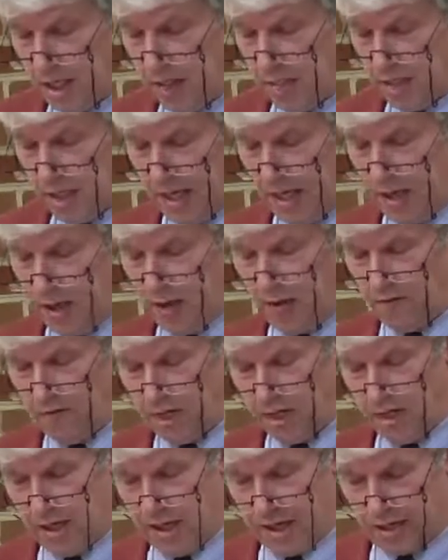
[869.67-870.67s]
at the beginning of
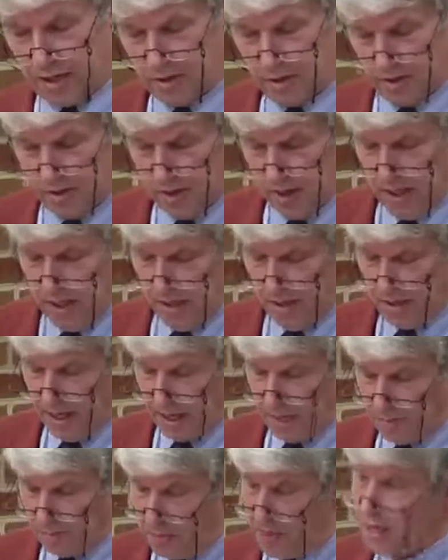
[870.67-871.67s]
this lecture
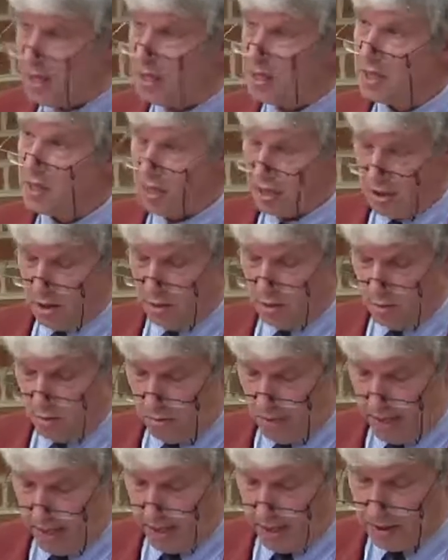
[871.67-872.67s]
that peace is the
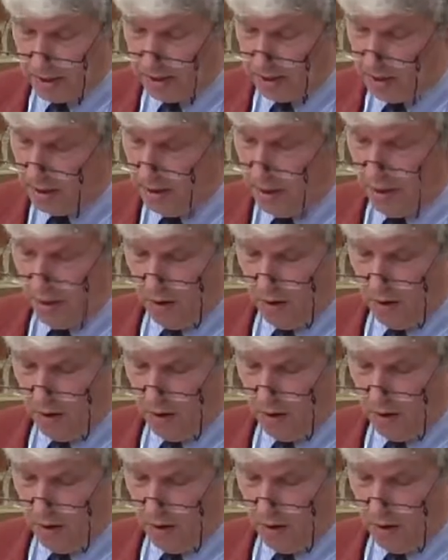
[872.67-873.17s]
horizon